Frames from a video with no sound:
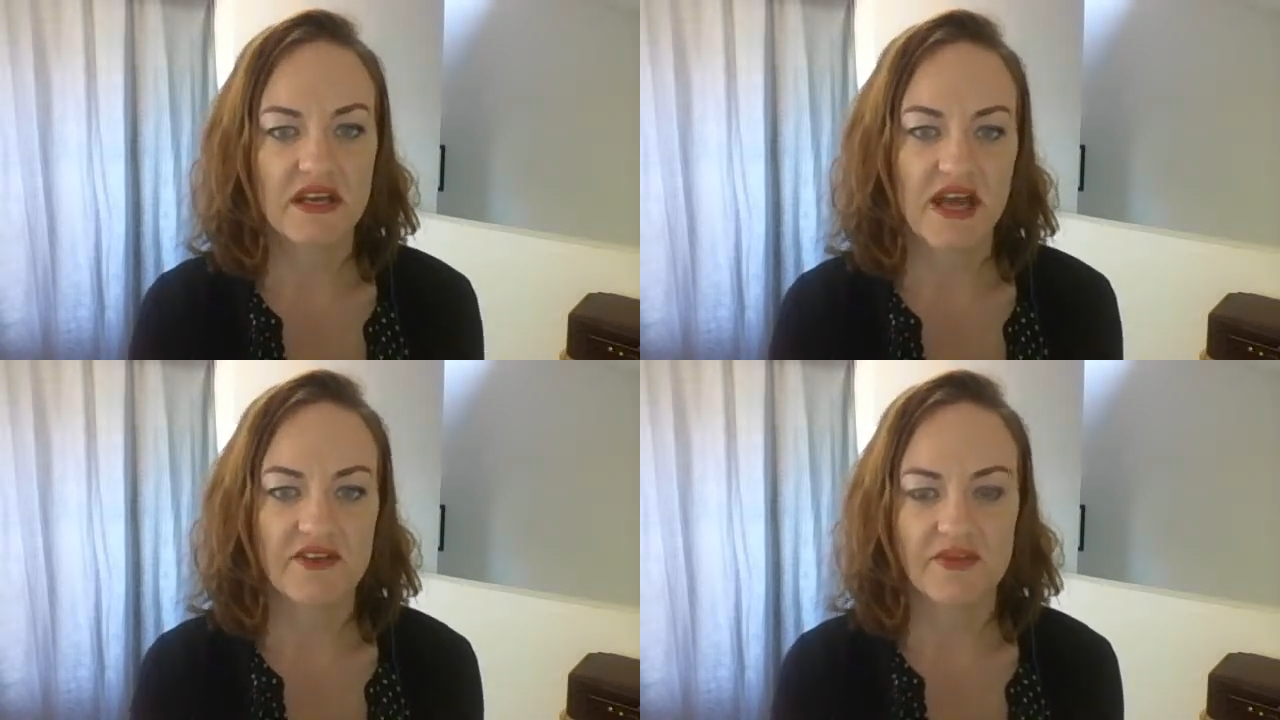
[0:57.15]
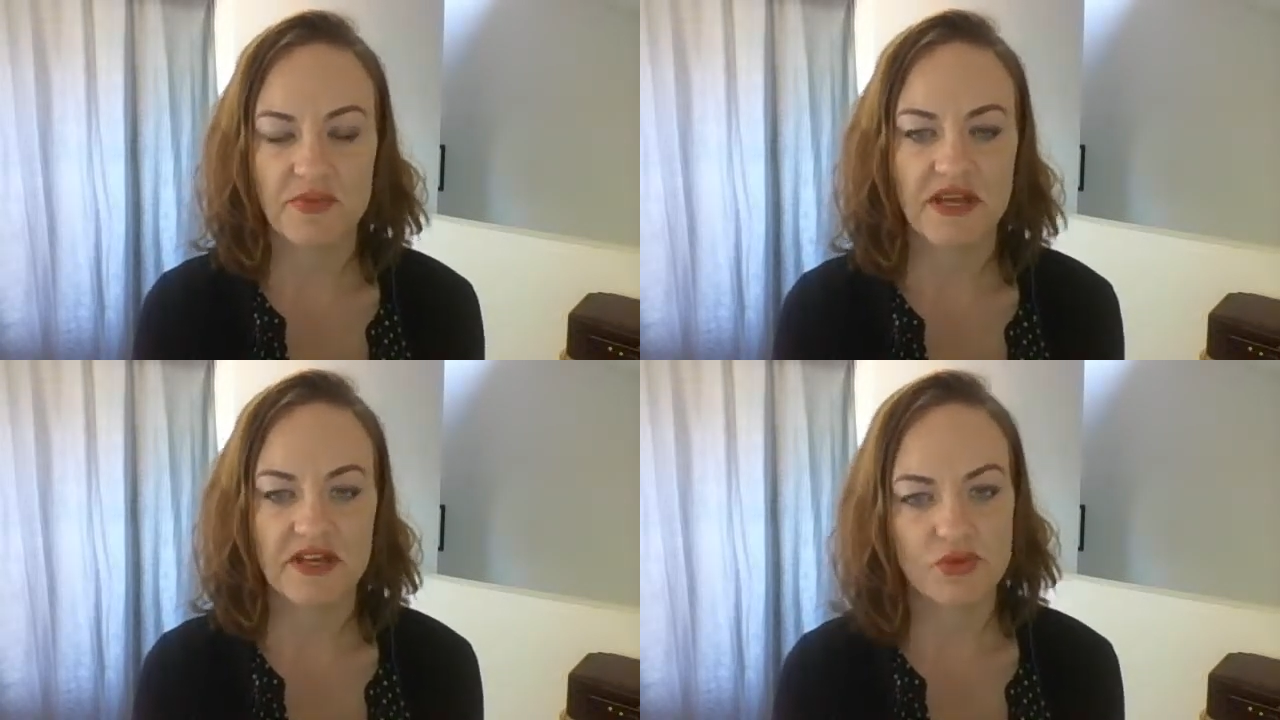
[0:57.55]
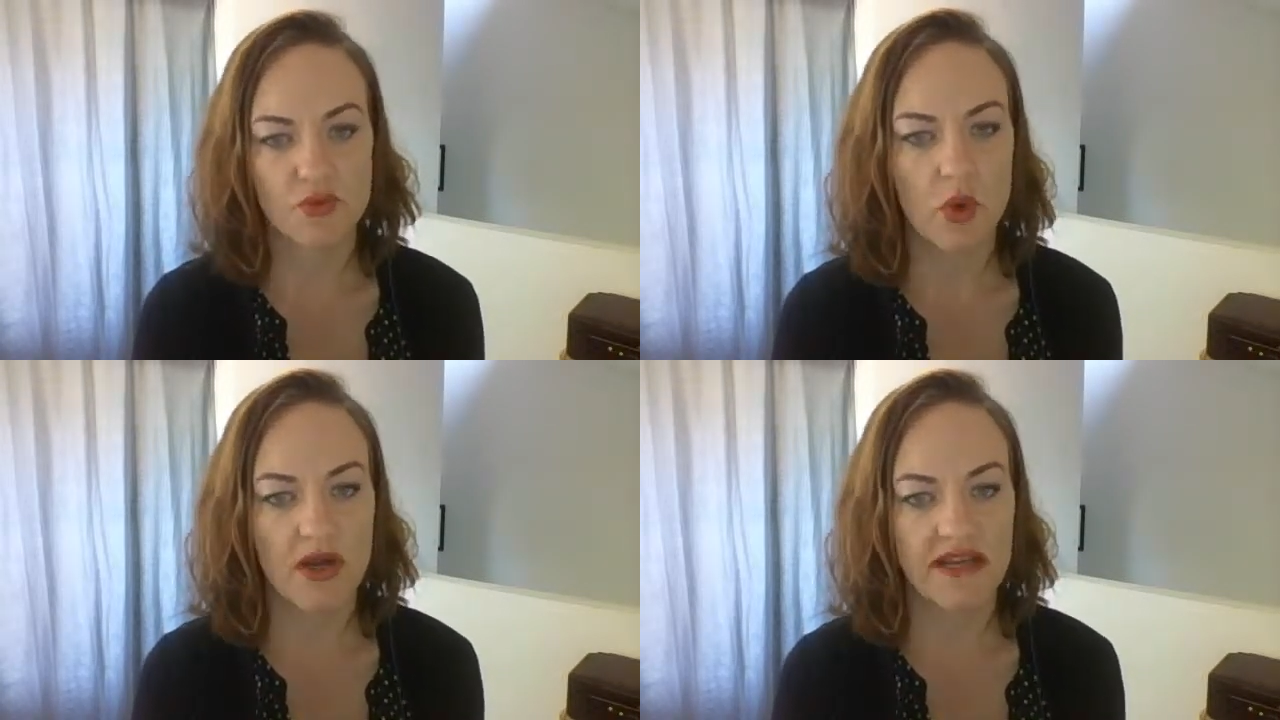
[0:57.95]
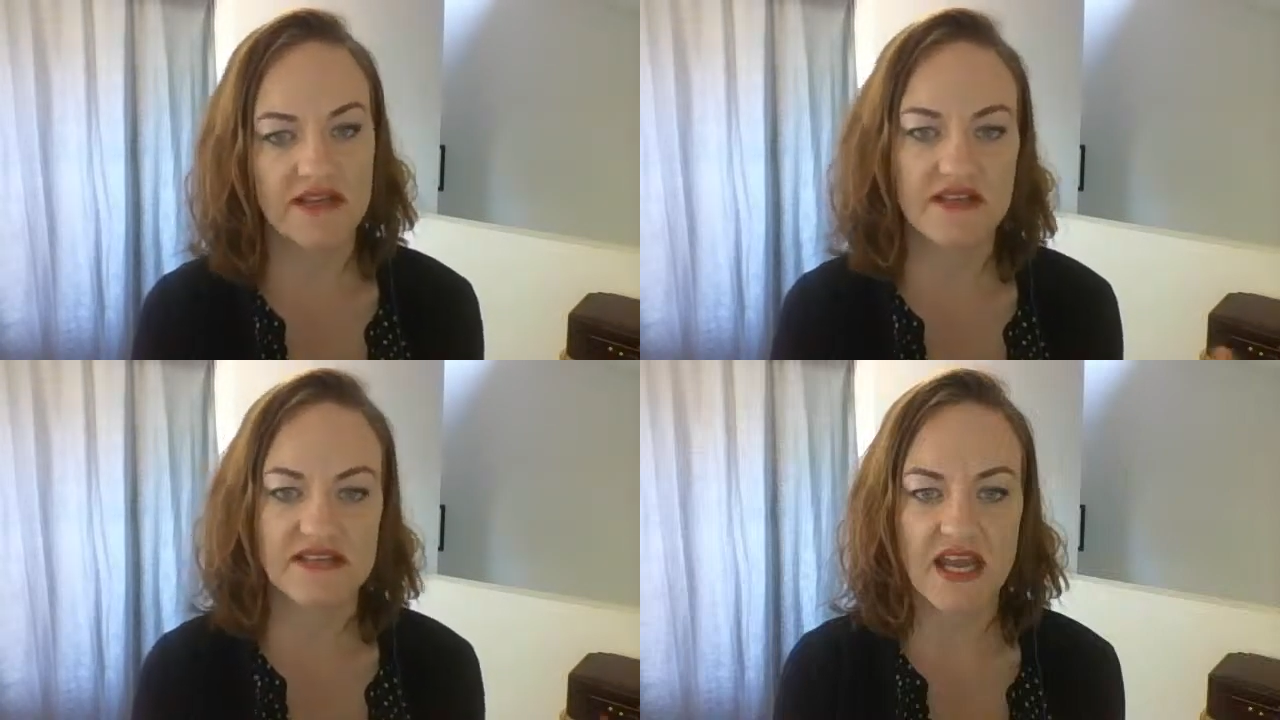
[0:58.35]
kind of picked one
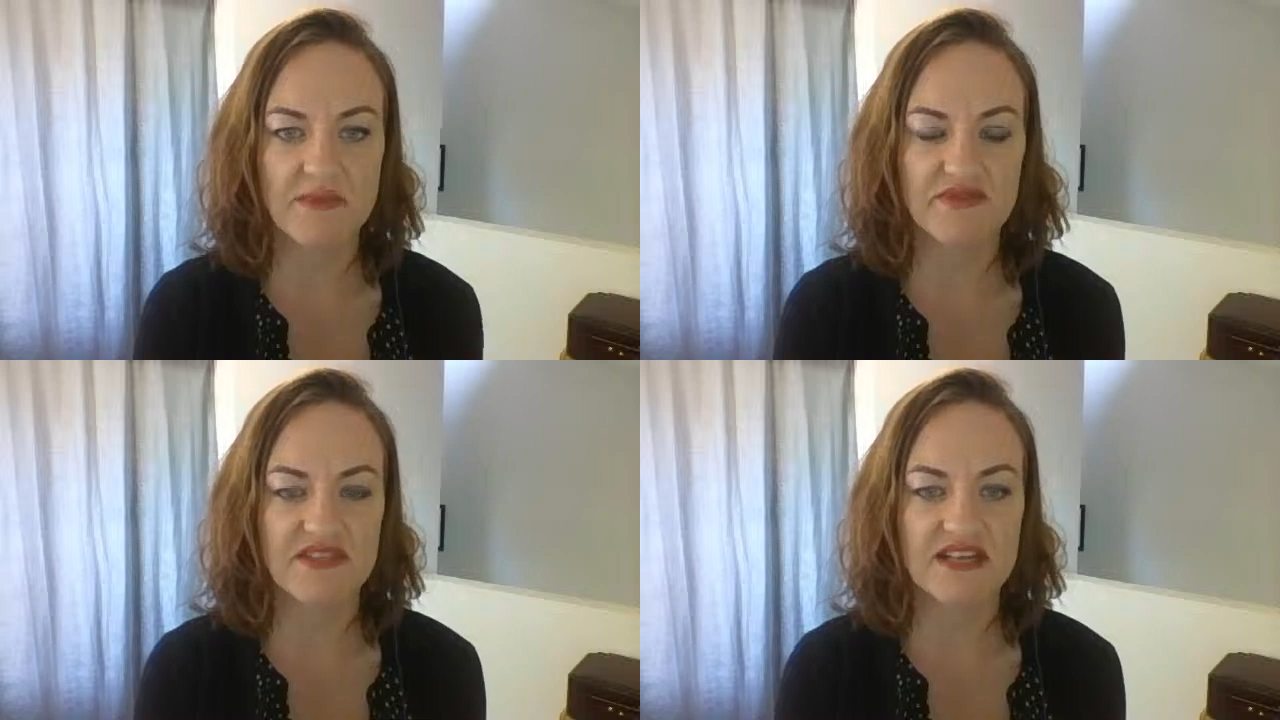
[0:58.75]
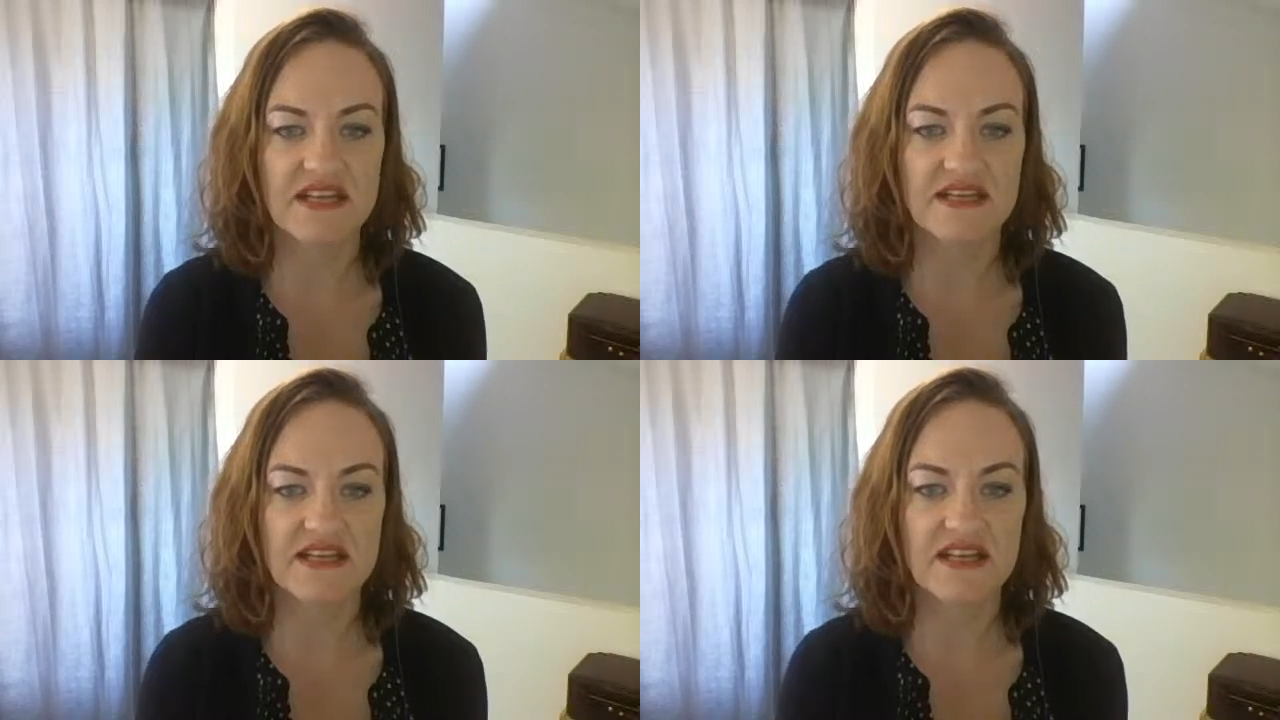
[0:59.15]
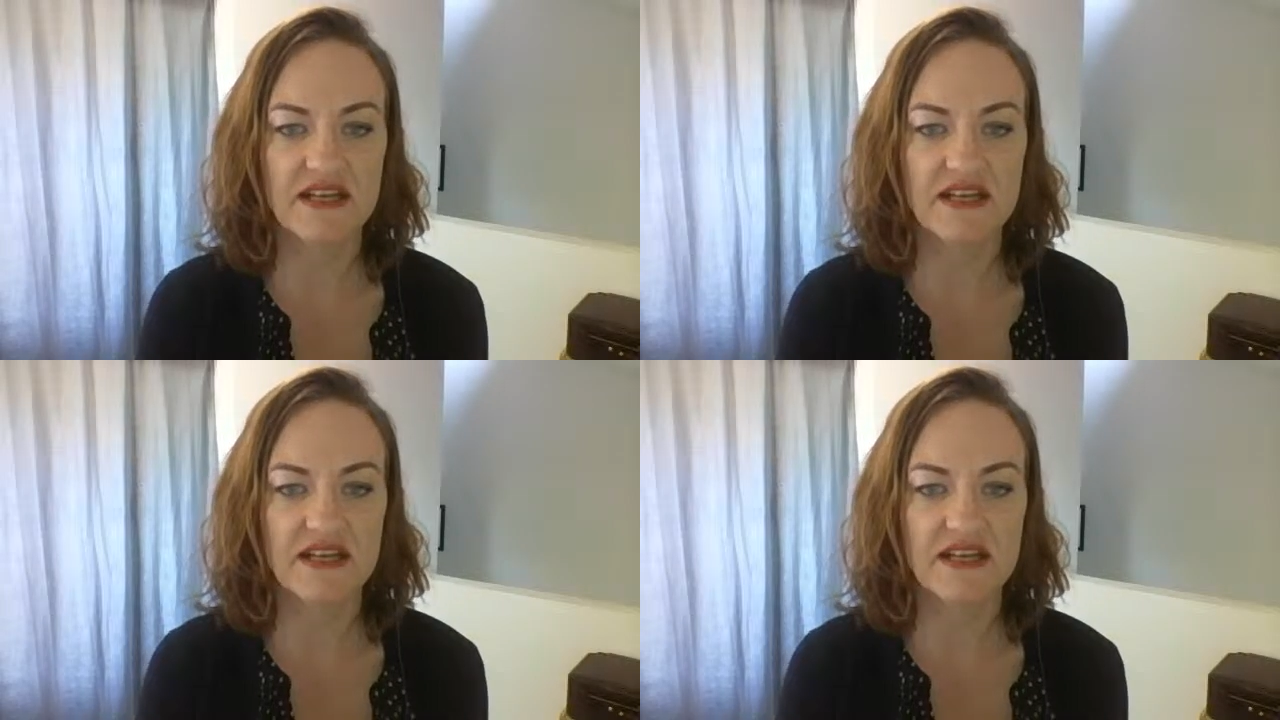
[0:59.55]
type of attendee.